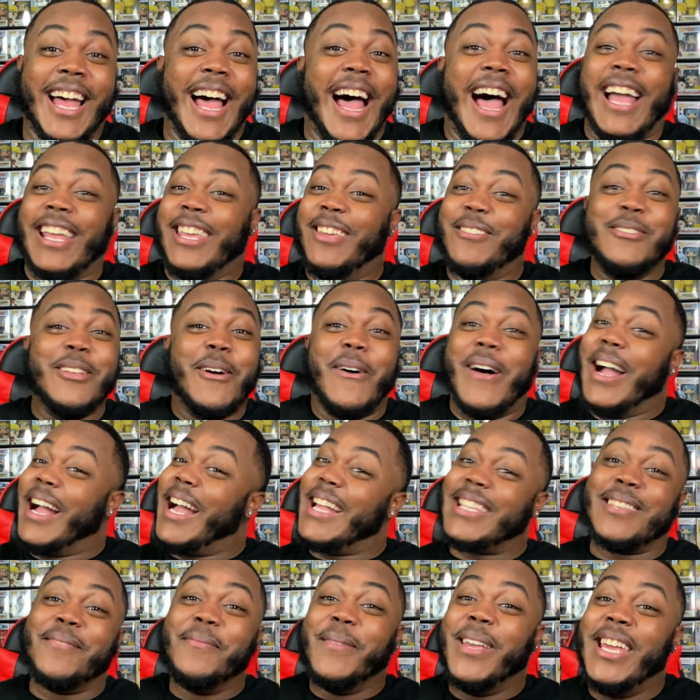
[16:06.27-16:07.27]
I
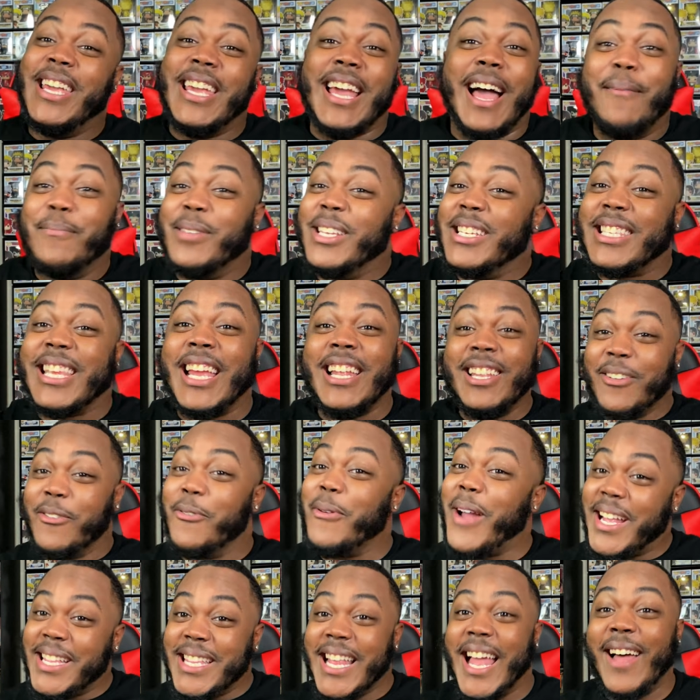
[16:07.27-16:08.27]
got some heat. I'm just telling you
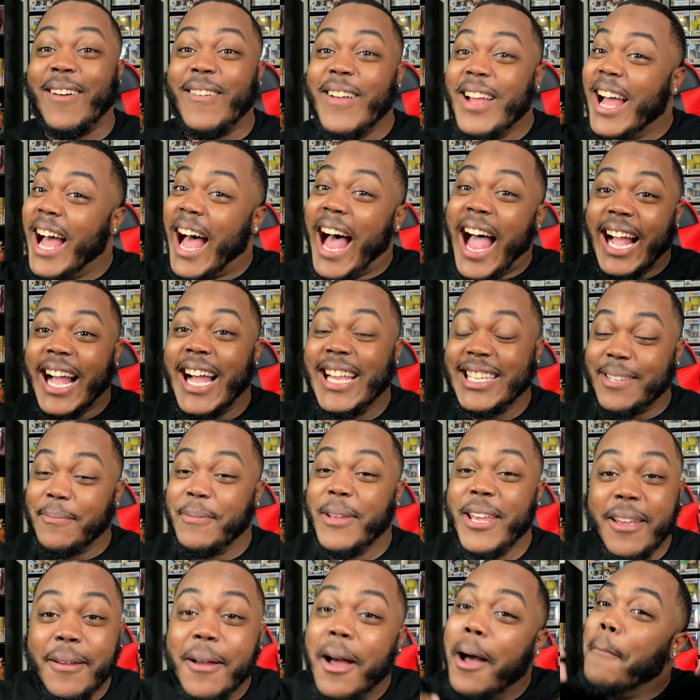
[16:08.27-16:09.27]
right now, I got some
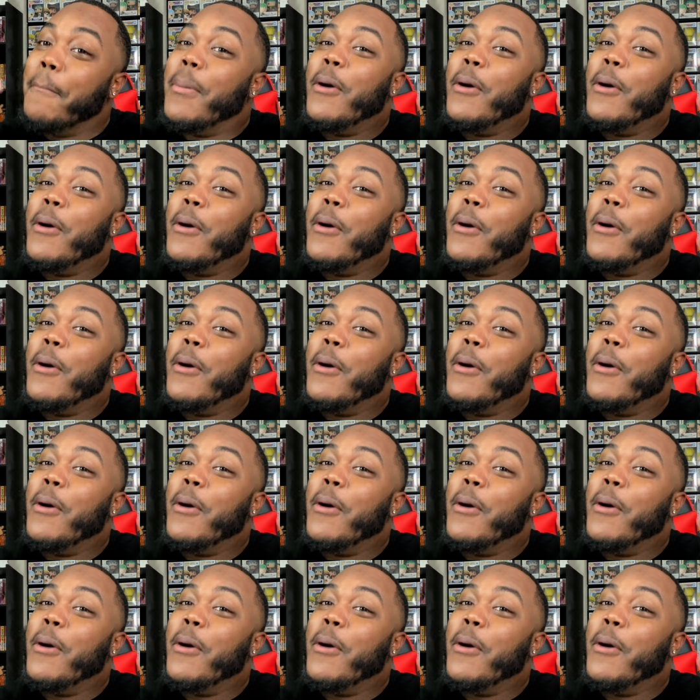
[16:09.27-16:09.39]
heat.